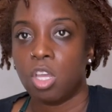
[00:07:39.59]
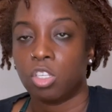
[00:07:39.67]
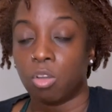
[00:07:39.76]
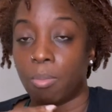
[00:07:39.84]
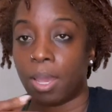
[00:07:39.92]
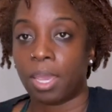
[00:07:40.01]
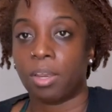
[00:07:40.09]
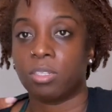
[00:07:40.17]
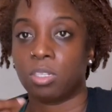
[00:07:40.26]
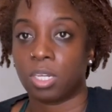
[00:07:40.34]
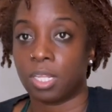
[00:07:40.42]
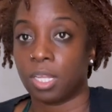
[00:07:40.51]
So my hair is
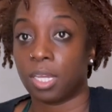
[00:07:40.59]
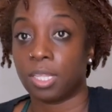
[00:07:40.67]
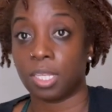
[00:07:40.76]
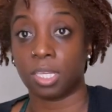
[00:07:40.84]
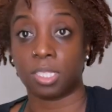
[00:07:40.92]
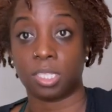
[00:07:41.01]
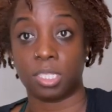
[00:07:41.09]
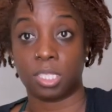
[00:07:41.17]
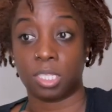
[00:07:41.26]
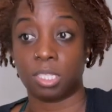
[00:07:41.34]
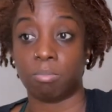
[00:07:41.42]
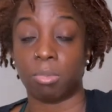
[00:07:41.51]
looking like this. Does
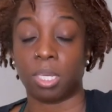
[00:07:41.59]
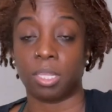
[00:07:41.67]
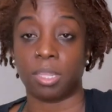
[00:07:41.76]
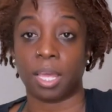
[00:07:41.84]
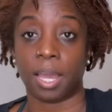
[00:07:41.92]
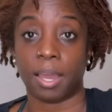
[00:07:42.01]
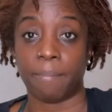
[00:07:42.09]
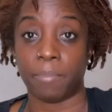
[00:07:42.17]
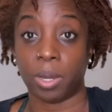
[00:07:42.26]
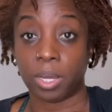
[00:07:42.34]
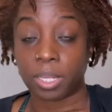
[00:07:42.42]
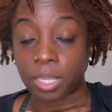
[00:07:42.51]
this mean that I'm
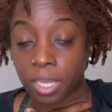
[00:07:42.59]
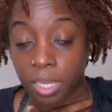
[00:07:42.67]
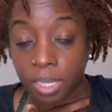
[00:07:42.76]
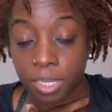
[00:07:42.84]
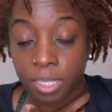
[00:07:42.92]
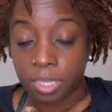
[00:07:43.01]
ugly?